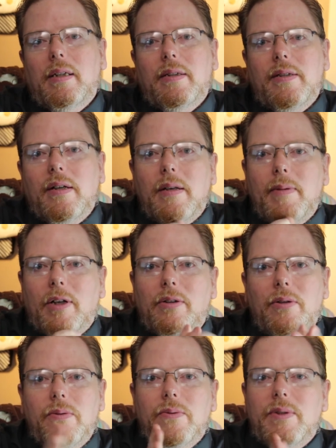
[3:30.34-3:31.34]
Talking about
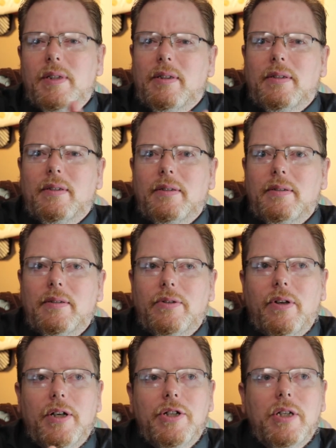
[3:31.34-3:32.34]
clothes.
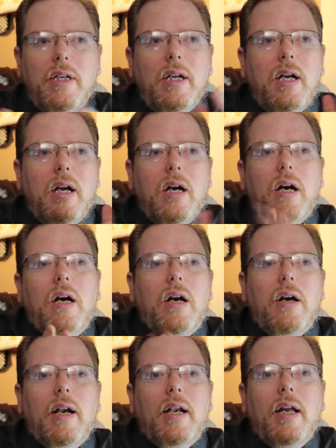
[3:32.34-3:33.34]
Strange.
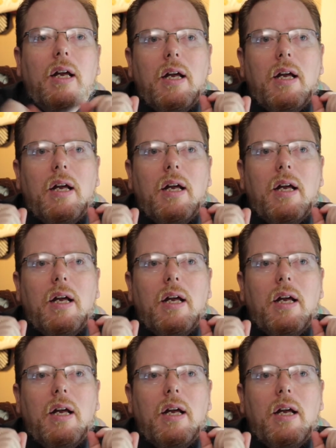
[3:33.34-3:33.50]
Alright.